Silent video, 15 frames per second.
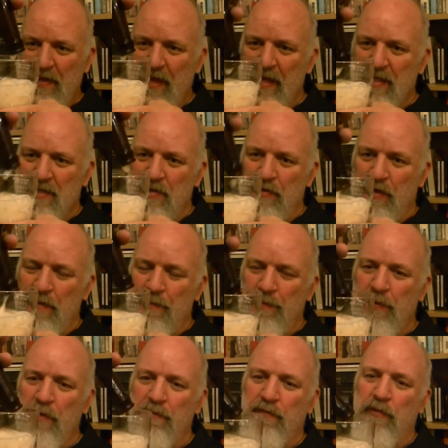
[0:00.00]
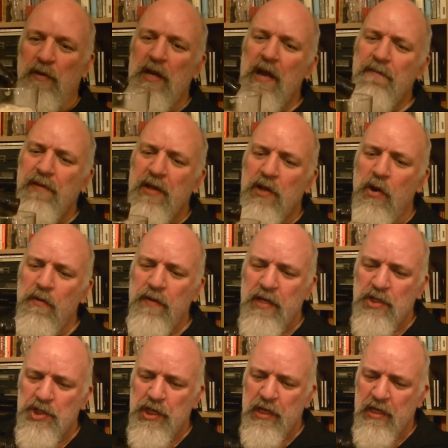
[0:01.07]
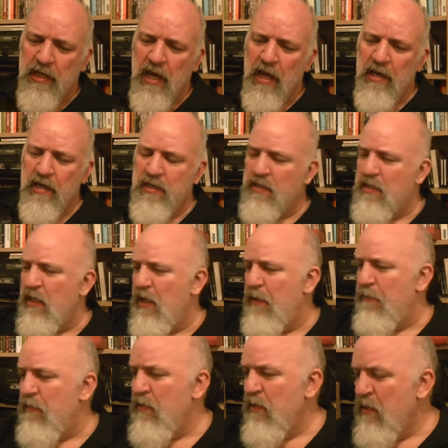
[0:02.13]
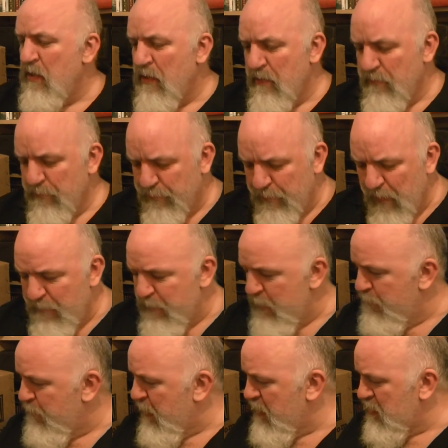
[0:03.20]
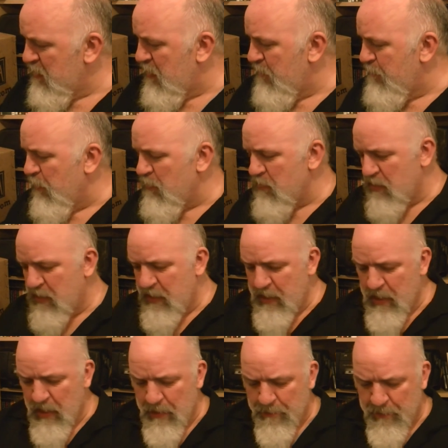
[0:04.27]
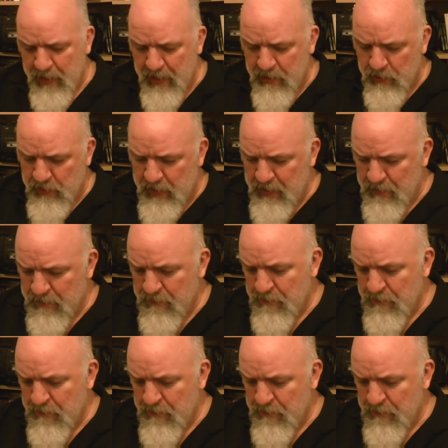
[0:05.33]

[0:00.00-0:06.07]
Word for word: That is looking beautiful. Lovely orangey coloured, um, fluffy, bouncy, bouncy um, head on it.